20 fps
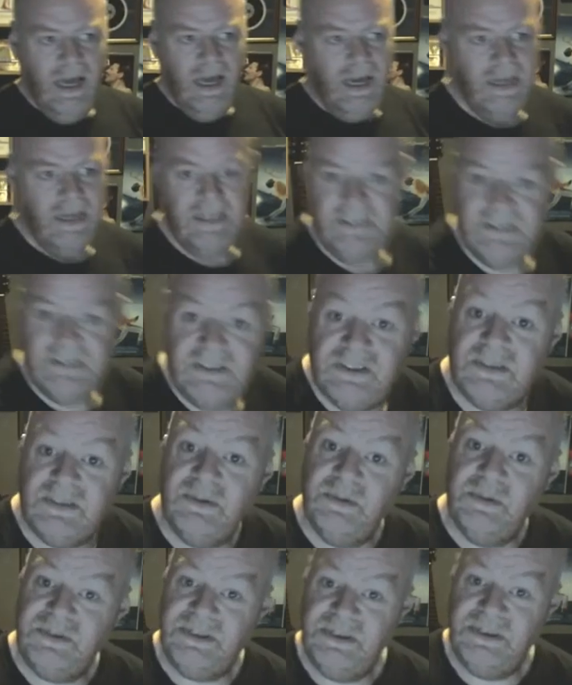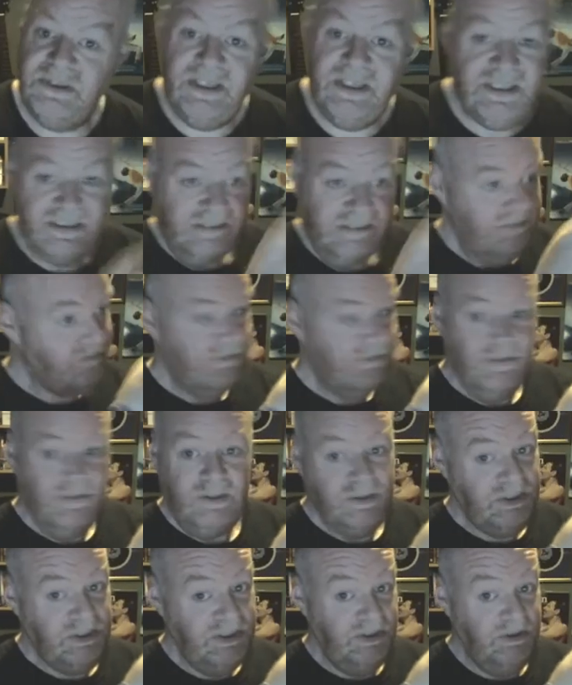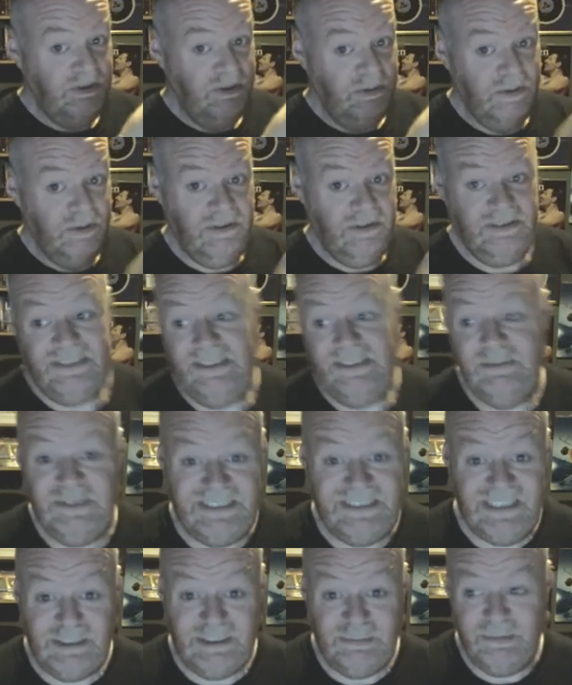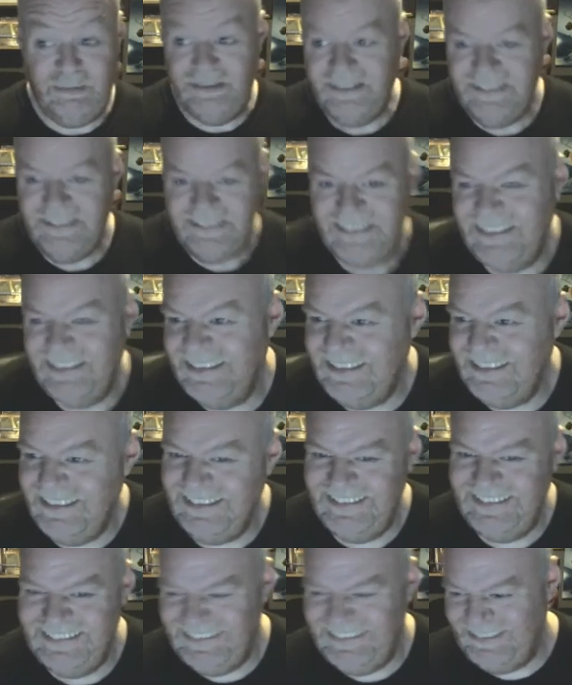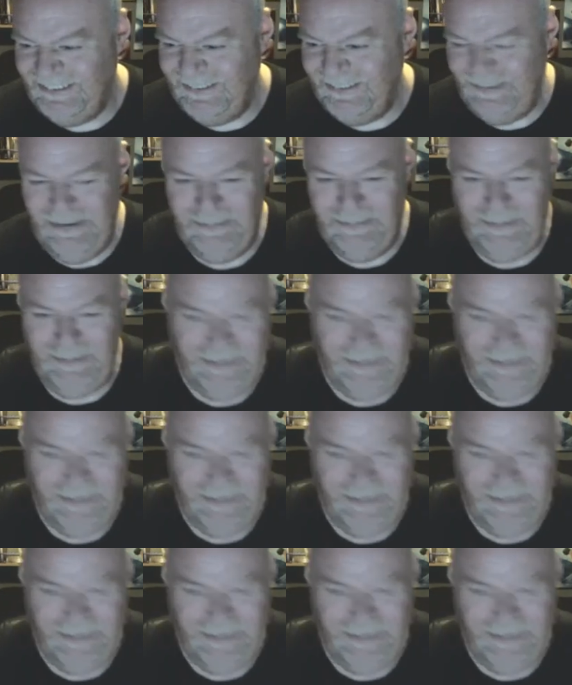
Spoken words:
had to just go to the you know what, because I was desperate. Sorry about